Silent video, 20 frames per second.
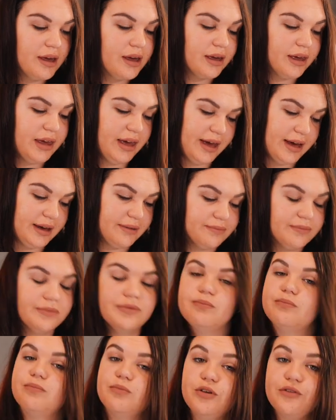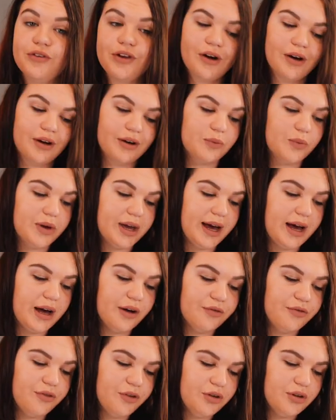Okay, moving on. We
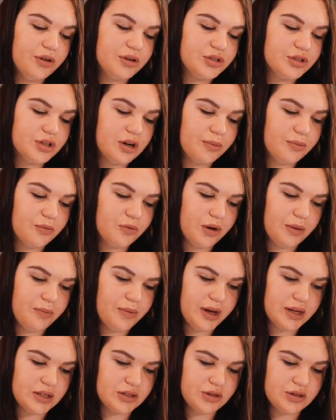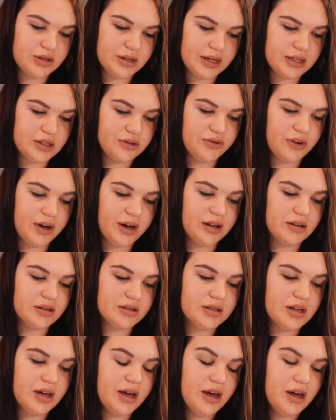have Photoshop web exercise
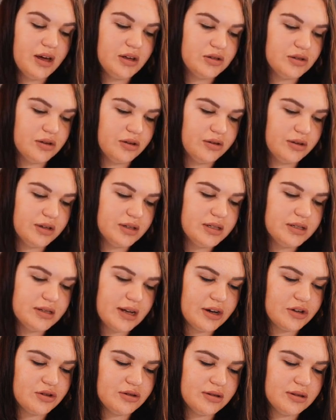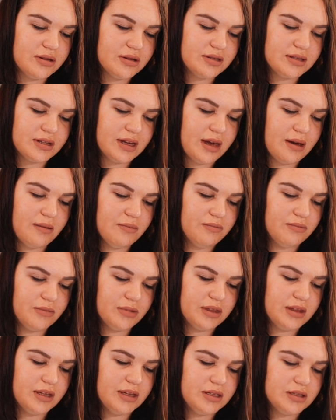files. So this is actually the same.
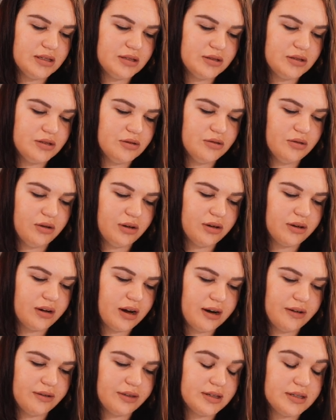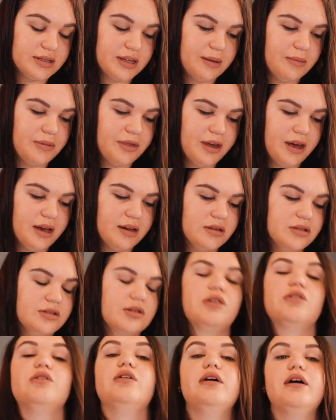These two are kind of the same thing.
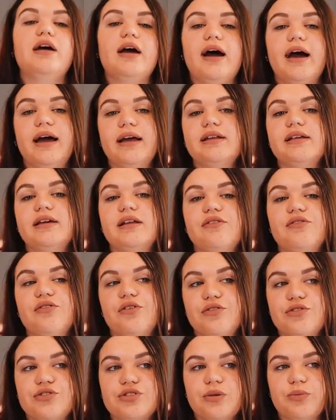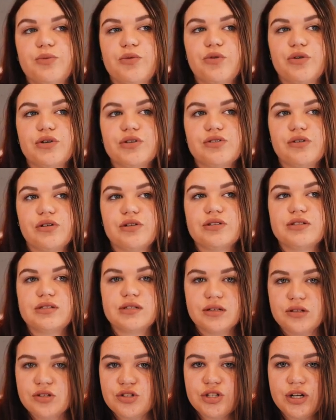So I did a Photoshop course on
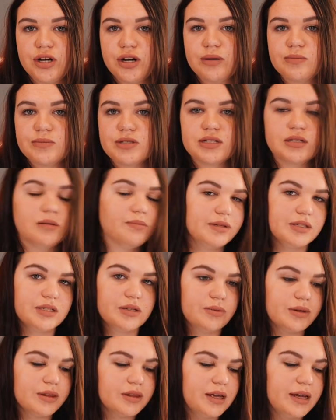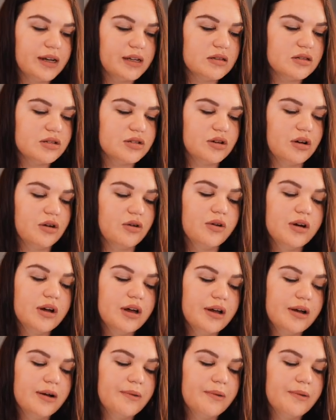Skillshare. I'm still busy with it. So